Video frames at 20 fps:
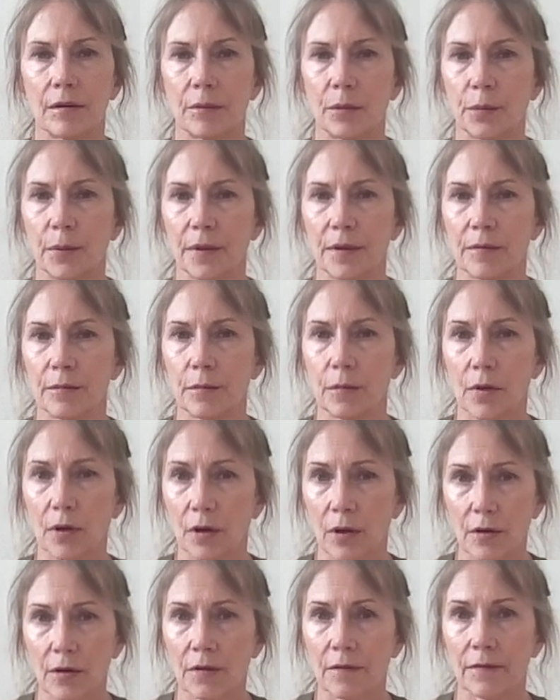with a
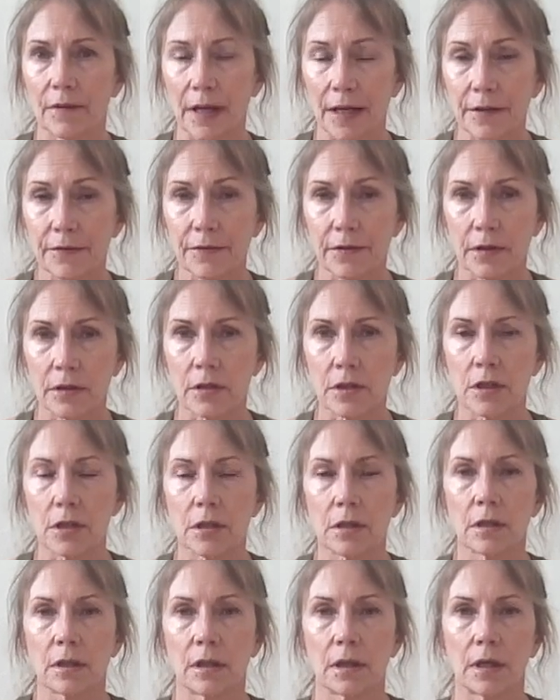lot of effort,
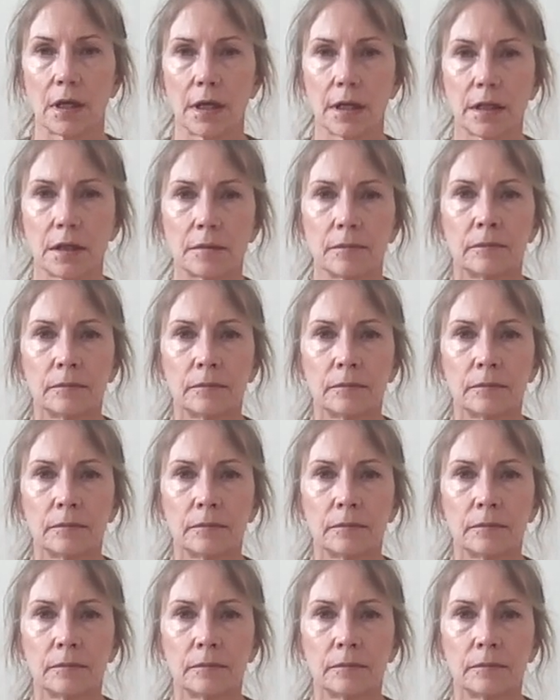like,